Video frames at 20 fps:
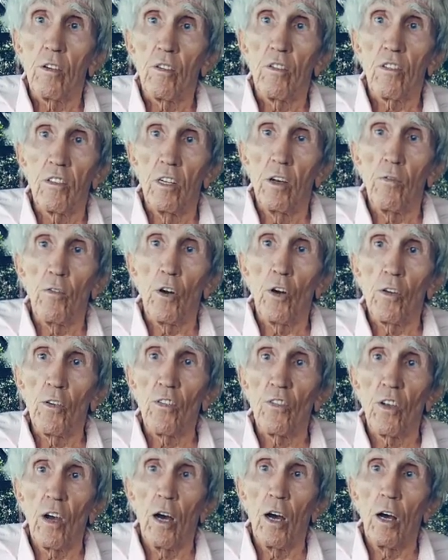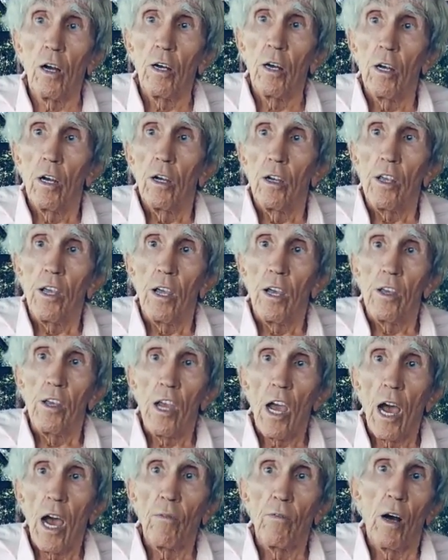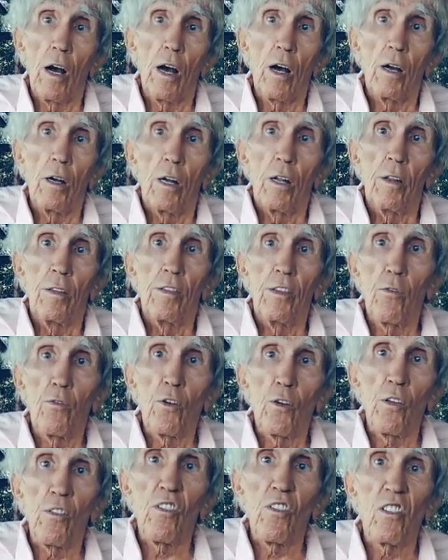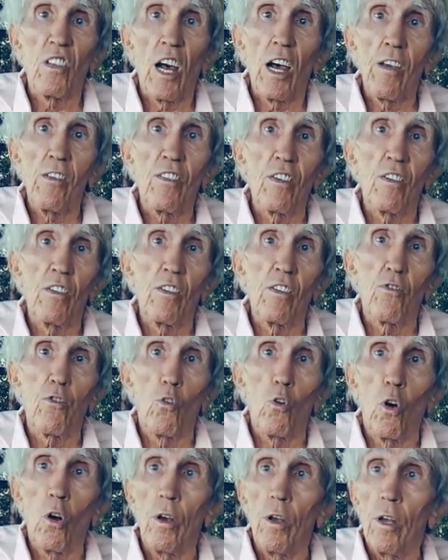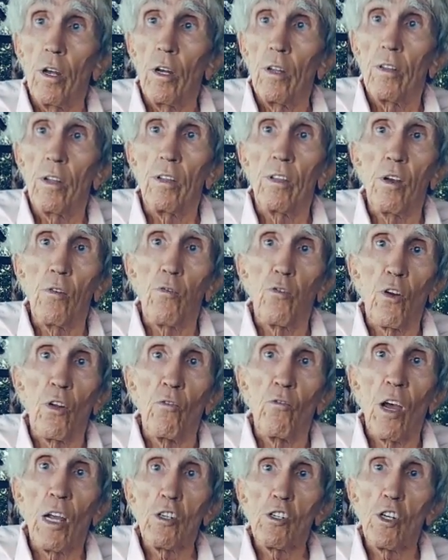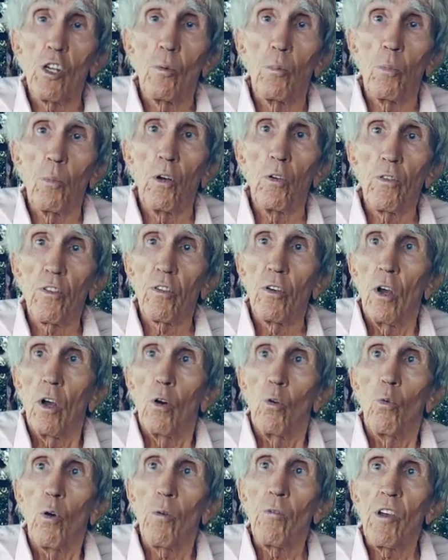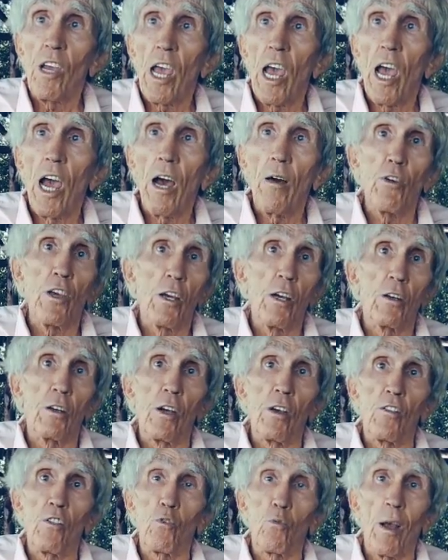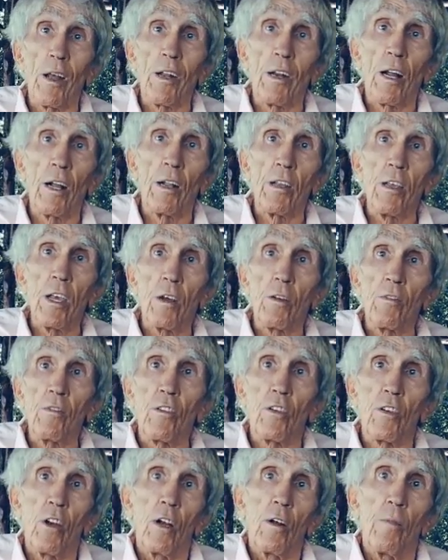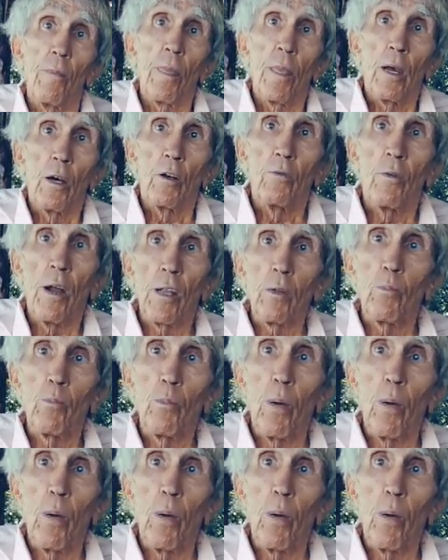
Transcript: slivers. You have different slices for the different vegetables. What we have here is red onions, red